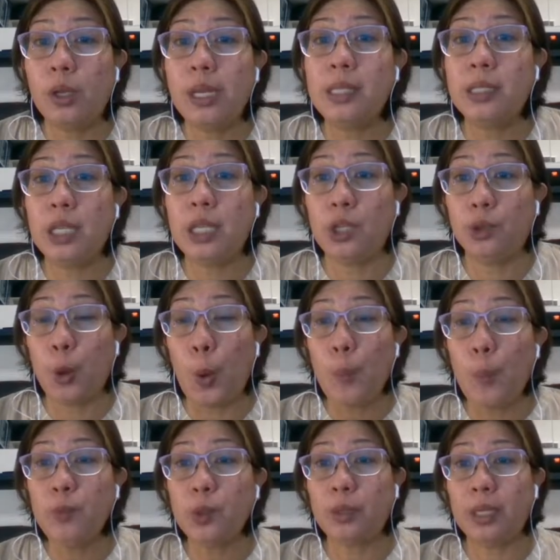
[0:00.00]
a
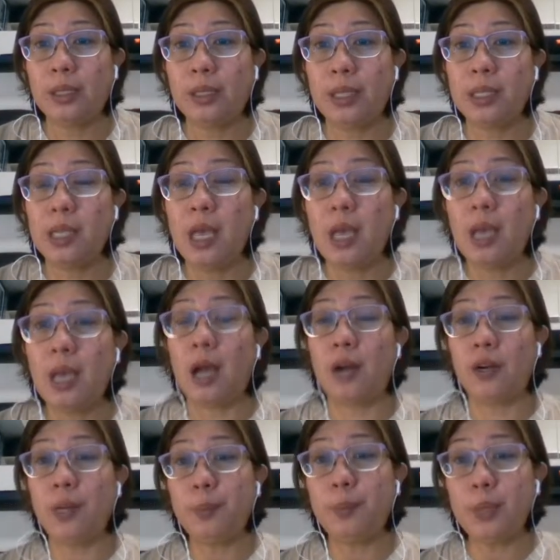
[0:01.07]
syndrome. So that is
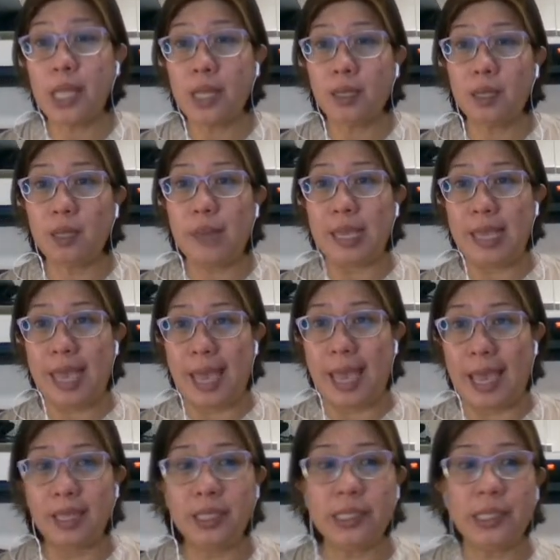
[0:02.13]
represented by
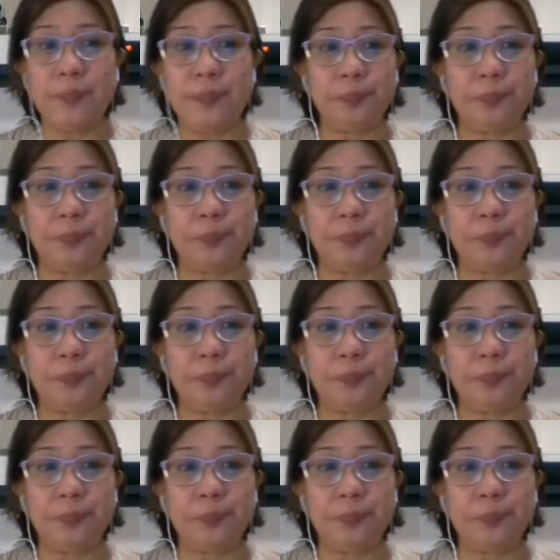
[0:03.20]
S.